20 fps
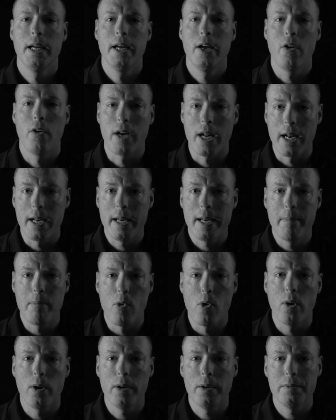When I need
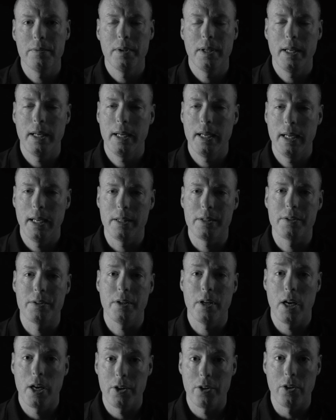more, it's
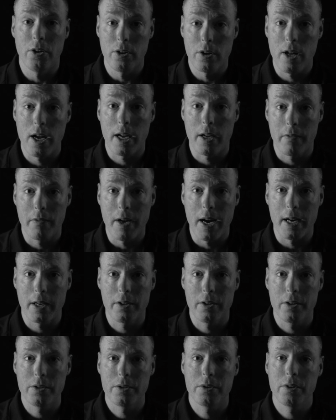underlying
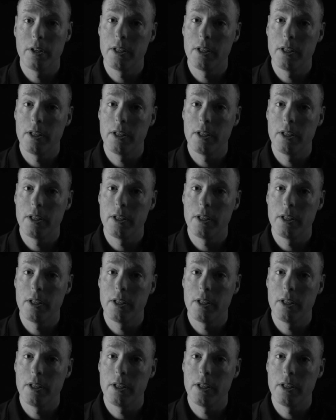factors.